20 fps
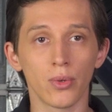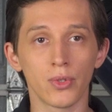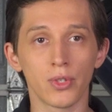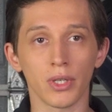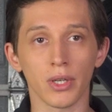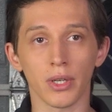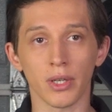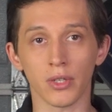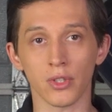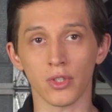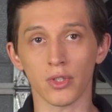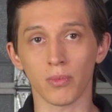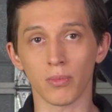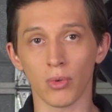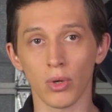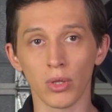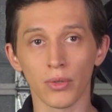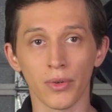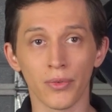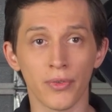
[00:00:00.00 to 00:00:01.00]
using a
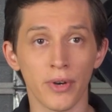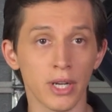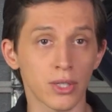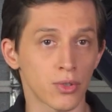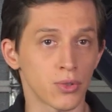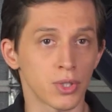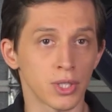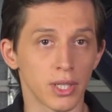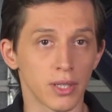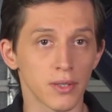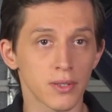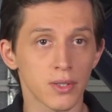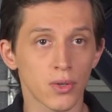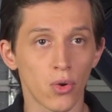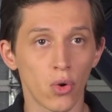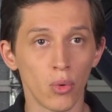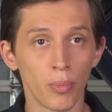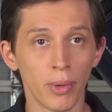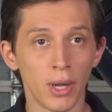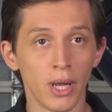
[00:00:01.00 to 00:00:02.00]
small refractor
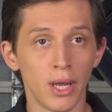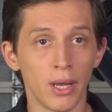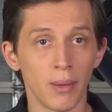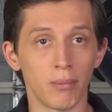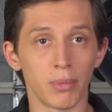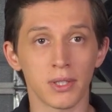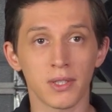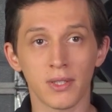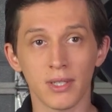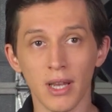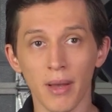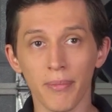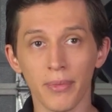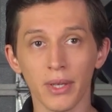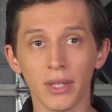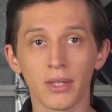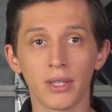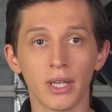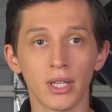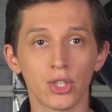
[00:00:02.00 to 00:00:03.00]
telescope, but
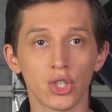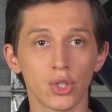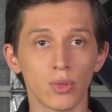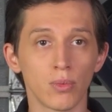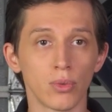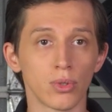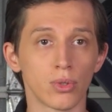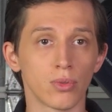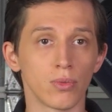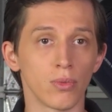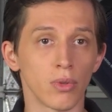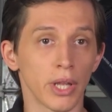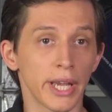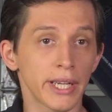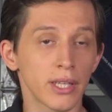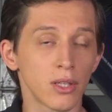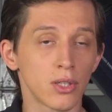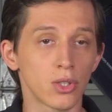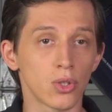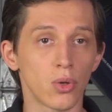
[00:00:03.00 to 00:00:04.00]
something that you would
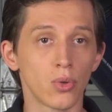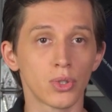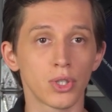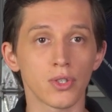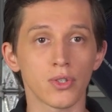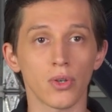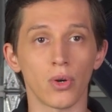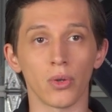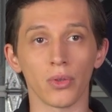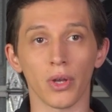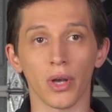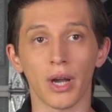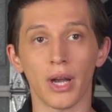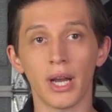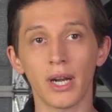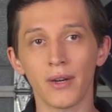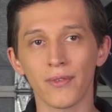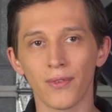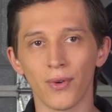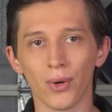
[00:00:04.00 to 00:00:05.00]
likely notice on
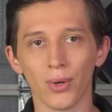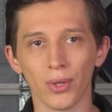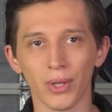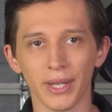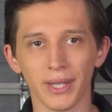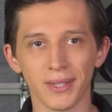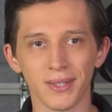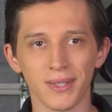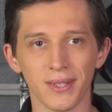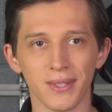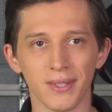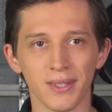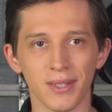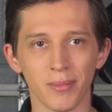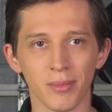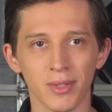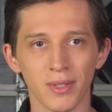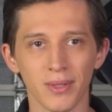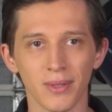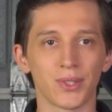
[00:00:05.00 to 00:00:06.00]
higher focal length
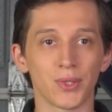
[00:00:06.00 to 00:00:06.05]
systems.